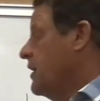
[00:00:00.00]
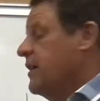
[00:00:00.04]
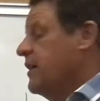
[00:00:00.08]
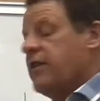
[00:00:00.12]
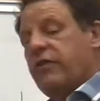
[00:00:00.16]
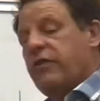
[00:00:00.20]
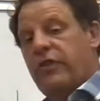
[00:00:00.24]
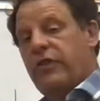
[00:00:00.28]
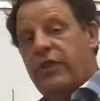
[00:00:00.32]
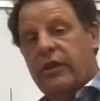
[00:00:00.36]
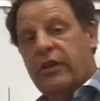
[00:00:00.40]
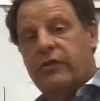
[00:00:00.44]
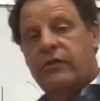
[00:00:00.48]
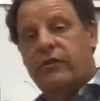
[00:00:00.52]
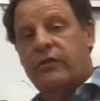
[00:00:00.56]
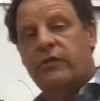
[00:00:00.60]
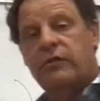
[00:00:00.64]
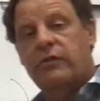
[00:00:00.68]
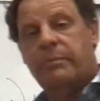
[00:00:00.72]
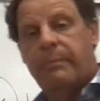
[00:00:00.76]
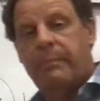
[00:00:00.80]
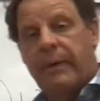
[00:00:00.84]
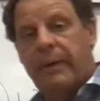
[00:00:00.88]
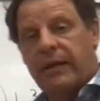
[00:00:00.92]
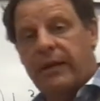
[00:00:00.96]
this is
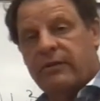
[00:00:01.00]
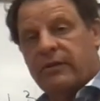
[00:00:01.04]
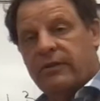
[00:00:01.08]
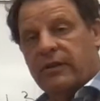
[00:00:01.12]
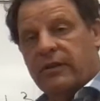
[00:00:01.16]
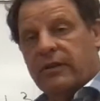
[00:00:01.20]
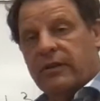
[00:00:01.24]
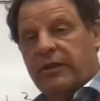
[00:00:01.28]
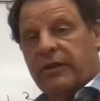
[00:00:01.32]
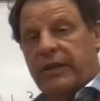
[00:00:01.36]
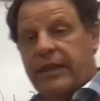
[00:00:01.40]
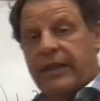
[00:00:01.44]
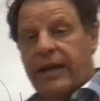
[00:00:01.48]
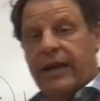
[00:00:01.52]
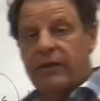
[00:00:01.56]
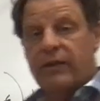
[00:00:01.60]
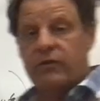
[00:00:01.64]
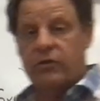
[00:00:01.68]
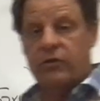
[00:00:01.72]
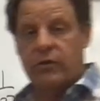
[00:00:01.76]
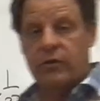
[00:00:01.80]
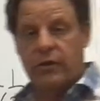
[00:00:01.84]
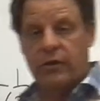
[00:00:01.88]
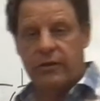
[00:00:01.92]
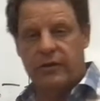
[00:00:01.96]
basically that
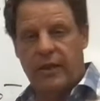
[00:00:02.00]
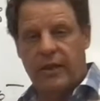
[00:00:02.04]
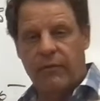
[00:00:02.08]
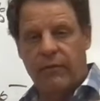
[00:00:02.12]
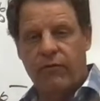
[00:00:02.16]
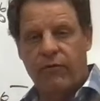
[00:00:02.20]
sort of same